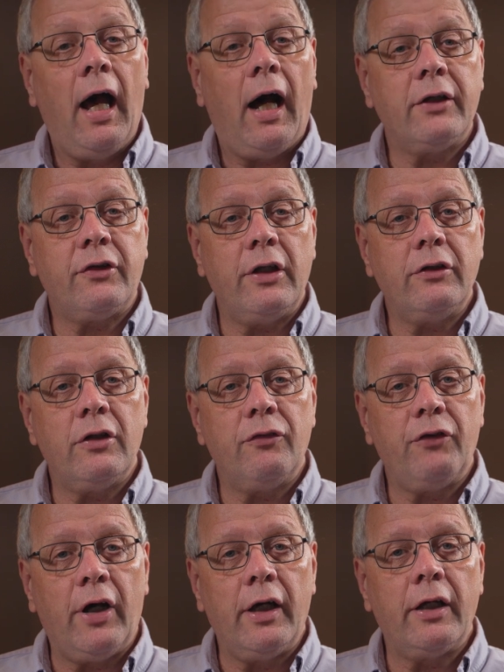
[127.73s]

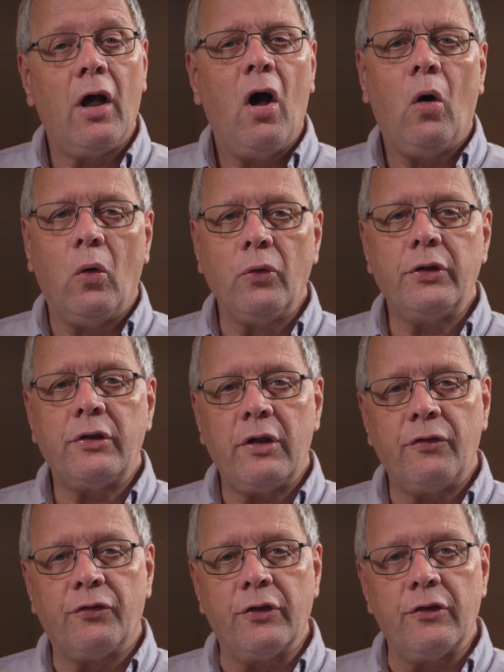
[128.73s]
identifying all the
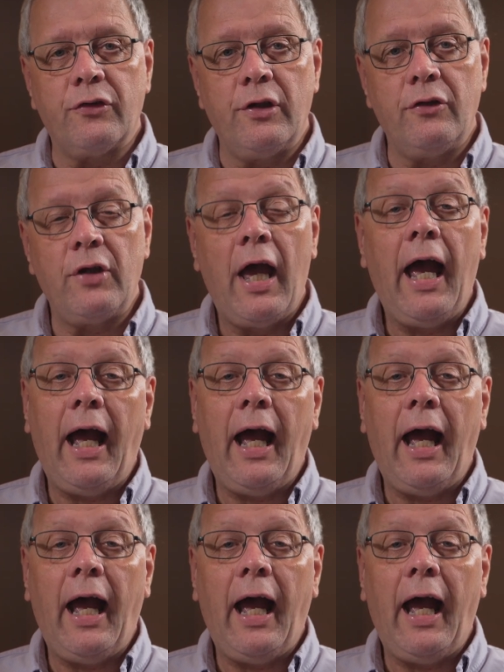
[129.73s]
differences